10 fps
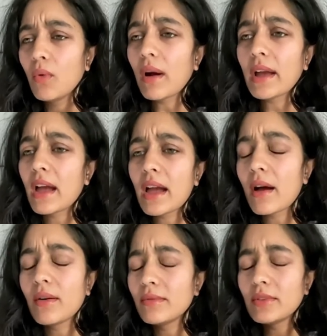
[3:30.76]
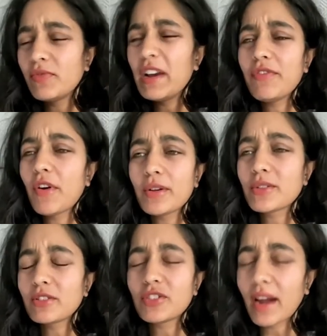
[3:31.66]
why I really
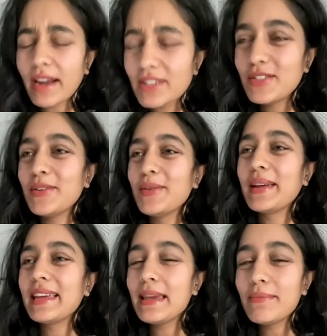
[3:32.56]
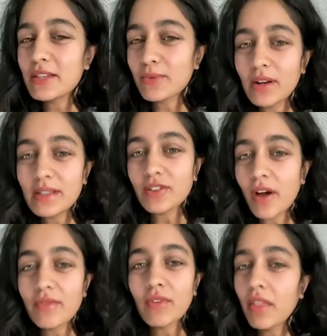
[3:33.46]
focus on trying to keep these qualities
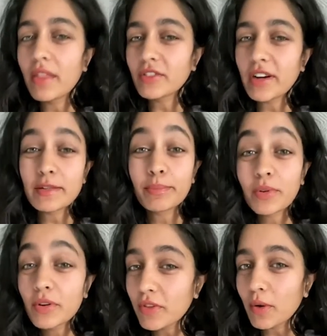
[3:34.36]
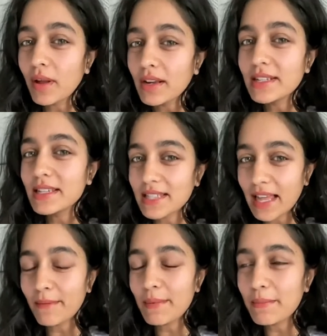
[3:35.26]
going rather than trying to prove the qualities to
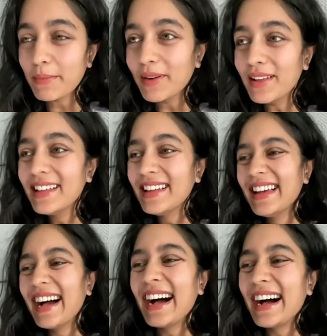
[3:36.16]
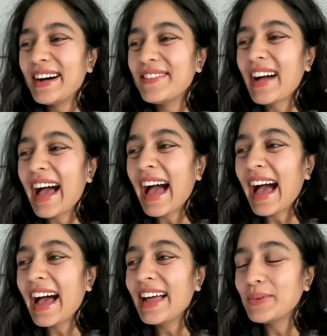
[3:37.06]
other people,
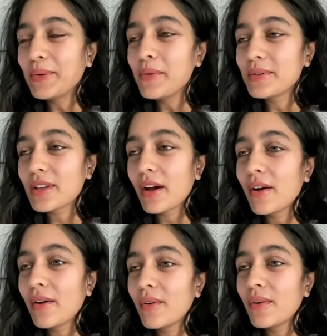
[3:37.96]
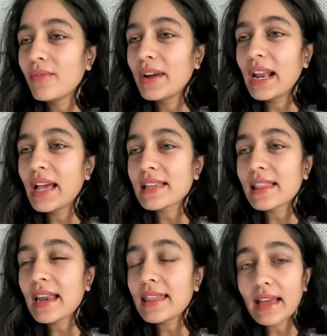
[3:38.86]
and also realizing
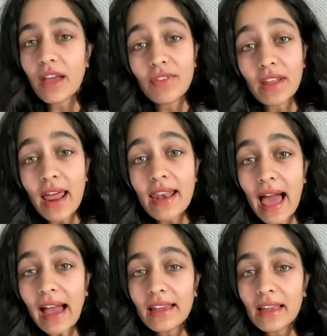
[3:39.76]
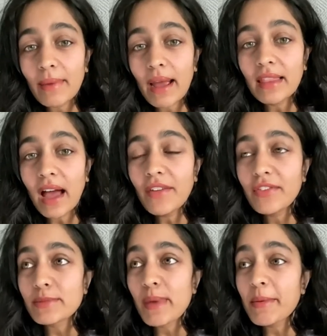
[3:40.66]
that anything I feel I lack in my
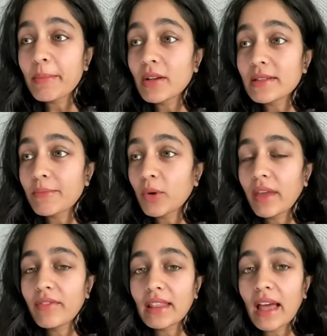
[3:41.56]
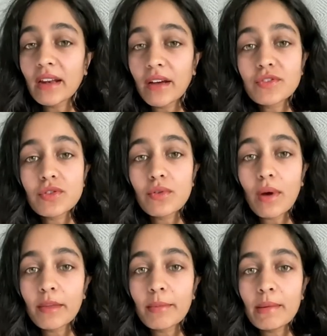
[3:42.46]
life is maybe because I'm not giving that enough to
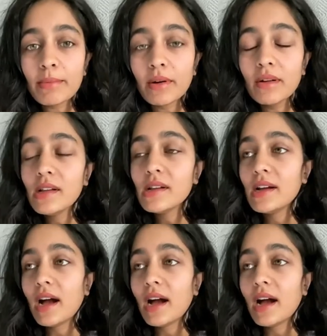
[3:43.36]
other people